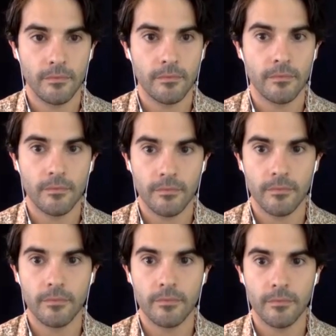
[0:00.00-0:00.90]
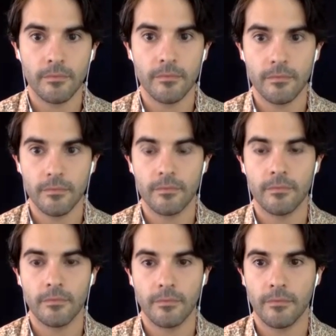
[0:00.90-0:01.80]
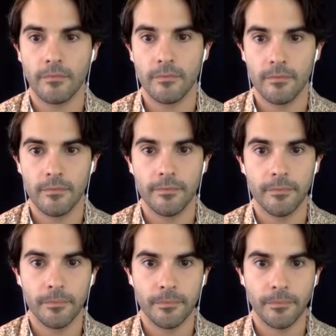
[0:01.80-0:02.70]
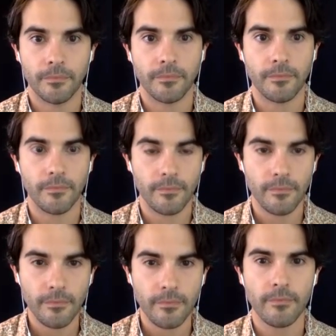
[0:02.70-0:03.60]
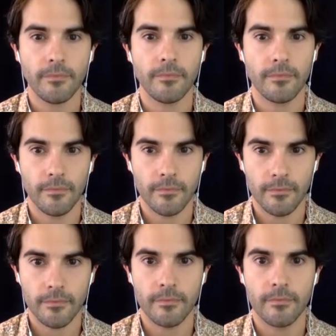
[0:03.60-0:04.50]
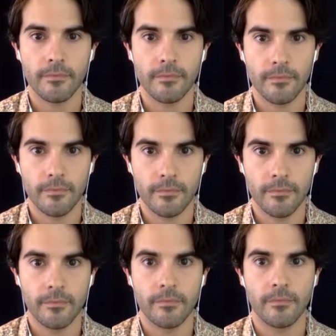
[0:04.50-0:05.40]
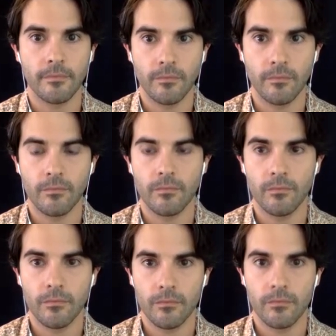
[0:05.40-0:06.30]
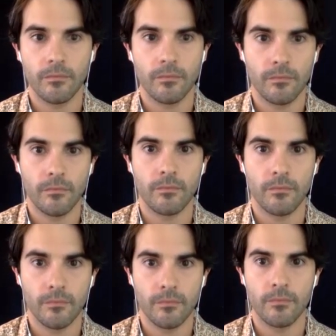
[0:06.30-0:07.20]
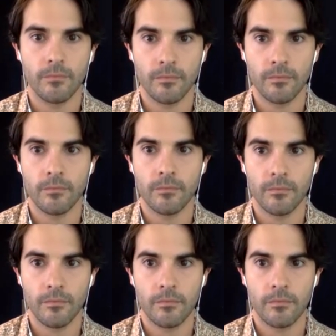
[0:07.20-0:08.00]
No words are spoken by the person on screen.